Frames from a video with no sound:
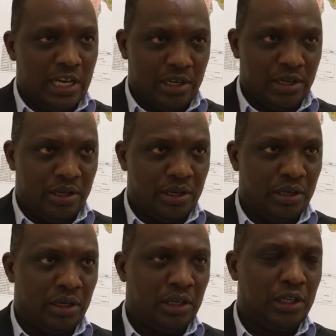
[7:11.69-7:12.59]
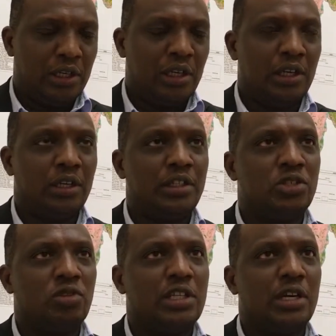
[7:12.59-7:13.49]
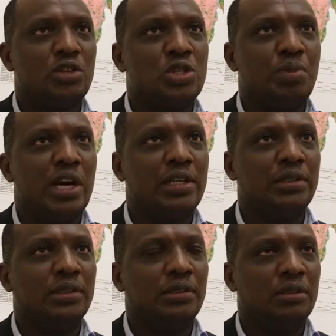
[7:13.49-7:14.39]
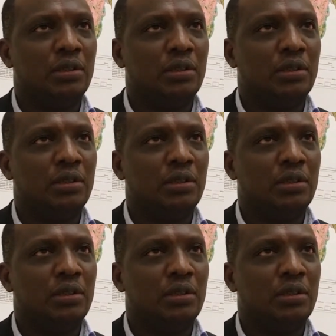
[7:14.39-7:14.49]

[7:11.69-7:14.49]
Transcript: and land use plans